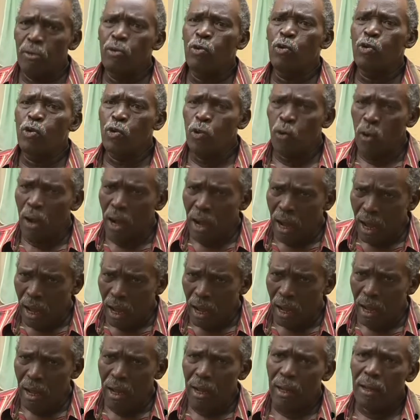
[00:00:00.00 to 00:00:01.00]
who you
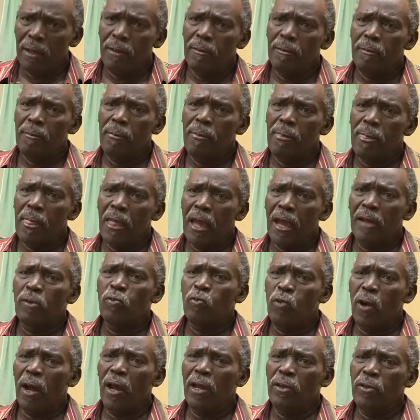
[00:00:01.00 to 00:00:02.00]
are
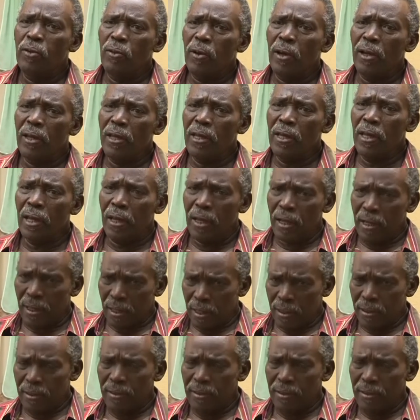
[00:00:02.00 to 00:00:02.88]
and why you are here.